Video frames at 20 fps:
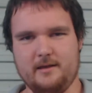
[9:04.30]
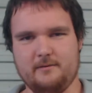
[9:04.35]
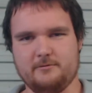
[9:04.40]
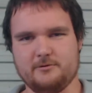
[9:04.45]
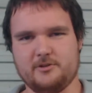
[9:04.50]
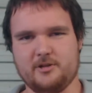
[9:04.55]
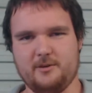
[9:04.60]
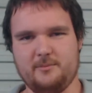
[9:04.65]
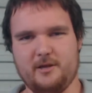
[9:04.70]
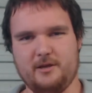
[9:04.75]

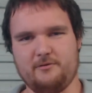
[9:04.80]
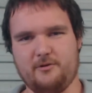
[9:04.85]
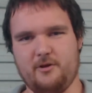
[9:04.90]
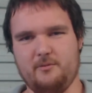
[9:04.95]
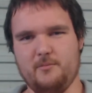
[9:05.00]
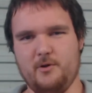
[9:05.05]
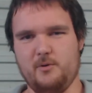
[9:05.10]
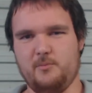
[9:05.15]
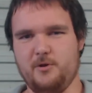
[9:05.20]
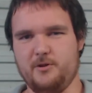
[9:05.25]
was going to be a very
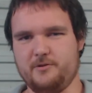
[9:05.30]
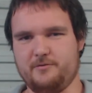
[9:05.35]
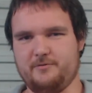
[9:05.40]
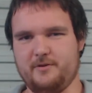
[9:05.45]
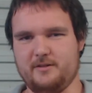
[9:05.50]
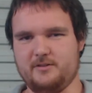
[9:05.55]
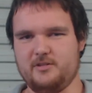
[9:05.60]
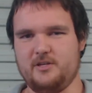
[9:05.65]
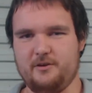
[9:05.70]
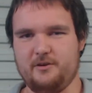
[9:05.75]
mobile
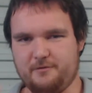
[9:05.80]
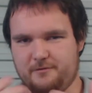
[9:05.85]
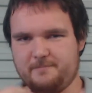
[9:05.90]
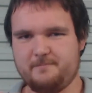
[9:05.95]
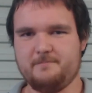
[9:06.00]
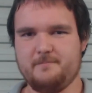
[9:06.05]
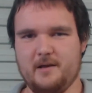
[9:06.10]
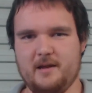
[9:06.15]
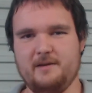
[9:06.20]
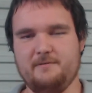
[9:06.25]
defence if
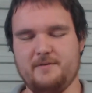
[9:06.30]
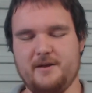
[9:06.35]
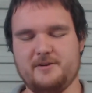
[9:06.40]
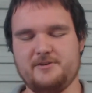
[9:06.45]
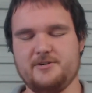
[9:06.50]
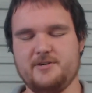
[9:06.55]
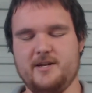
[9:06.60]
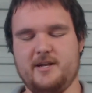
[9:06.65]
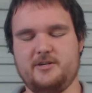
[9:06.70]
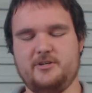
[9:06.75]
an
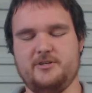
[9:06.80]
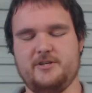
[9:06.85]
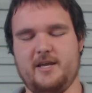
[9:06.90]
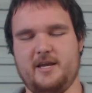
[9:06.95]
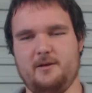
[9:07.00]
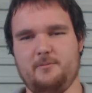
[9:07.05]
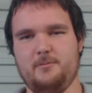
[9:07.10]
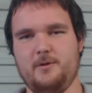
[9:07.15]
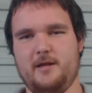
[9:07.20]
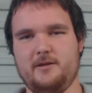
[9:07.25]
invasion had actually
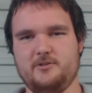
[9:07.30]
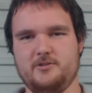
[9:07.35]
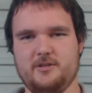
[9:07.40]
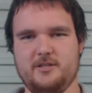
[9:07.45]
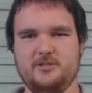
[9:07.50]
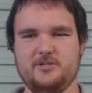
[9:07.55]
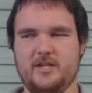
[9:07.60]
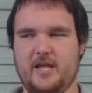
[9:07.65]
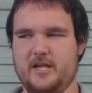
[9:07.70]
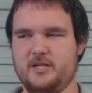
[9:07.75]
taken place. So
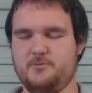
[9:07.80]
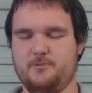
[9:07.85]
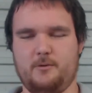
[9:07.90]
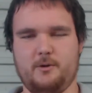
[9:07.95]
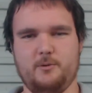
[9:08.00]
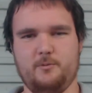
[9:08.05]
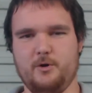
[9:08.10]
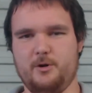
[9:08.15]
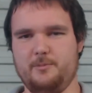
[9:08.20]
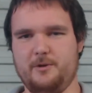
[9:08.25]
these tanks
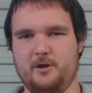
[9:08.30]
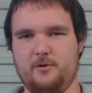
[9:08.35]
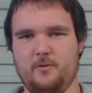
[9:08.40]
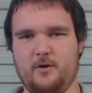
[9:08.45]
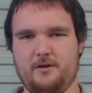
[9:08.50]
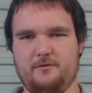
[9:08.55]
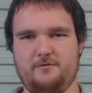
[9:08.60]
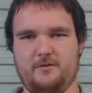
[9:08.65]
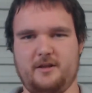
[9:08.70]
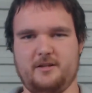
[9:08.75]
probably would have been
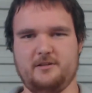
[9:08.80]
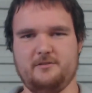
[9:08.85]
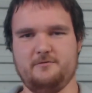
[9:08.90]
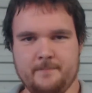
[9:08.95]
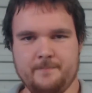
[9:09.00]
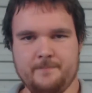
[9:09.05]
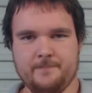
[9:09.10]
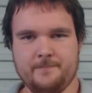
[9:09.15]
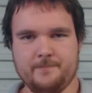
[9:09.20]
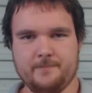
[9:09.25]
quite effective.
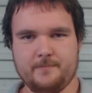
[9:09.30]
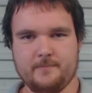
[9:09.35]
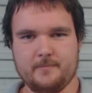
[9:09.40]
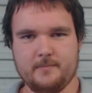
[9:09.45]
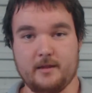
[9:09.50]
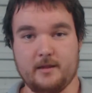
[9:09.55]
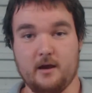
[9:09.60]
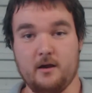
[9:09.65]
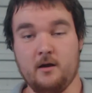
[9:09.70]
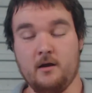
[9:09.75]

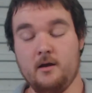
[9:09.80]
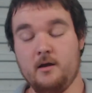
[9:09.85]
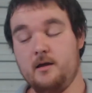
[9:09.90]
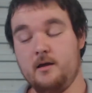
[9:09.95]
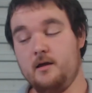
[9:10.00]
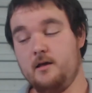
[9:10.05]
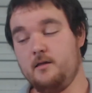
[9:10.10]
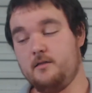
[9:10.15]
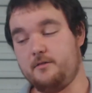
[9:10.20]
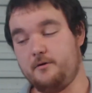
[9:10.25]
Now,
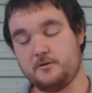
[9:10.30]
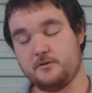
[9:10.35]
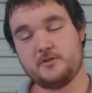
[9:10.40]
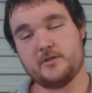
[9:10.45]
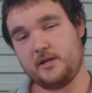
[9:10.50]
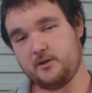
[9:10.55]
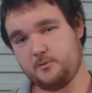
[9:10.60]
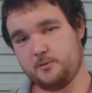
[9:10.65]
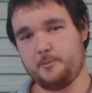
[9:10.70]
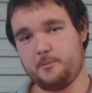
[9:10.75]
those
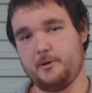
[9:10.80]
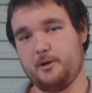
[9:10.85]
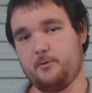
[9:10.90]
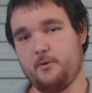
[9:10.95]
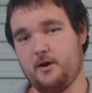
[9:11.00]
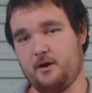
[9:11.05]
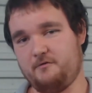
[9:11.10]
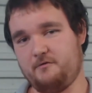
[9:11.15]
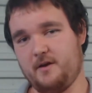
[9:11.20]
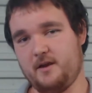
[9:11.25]
tanks would have been
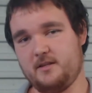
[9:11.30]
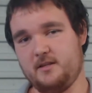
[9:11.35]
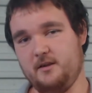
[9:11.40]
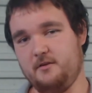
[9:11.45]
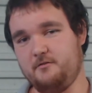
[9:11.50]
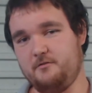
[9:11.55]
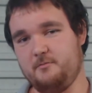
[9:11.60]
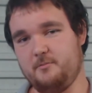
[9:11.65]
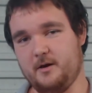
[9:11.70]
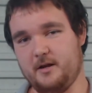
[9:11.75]
quite
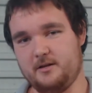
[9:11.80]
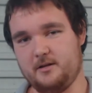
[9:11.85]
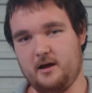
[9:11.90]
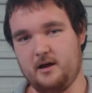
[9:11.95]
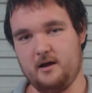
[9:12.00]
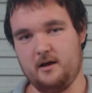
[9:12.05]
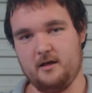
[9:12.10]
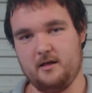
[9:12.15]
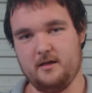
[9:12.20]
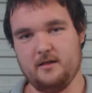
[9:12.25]
effective,
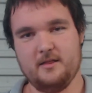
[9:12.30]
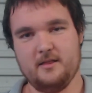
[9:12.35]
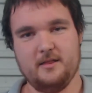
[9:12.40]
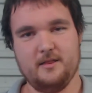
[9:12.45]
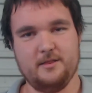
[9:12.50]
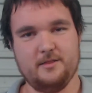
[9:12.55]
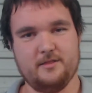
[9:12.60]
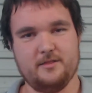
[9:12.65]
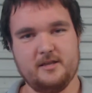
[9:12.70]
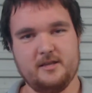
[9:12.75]
but
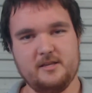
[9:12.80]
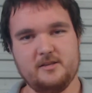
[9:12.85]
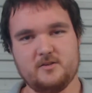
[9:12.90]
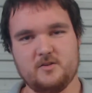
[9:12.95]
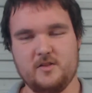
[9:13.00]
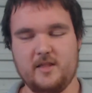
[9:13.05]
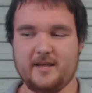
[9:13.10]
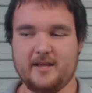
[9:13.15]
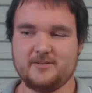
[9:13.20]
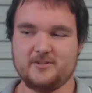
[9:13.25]

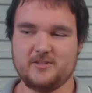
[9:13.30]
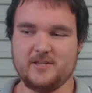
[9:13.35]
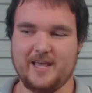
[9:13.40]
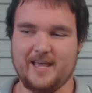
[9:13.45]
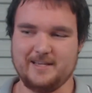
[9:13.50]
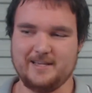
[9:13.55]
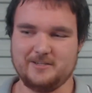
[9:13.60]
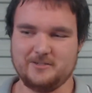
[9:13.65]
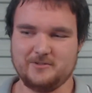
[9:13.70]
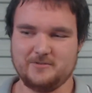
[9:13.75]
these next
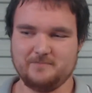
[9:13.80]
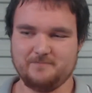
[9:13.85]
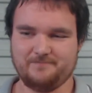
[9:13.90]
tanks,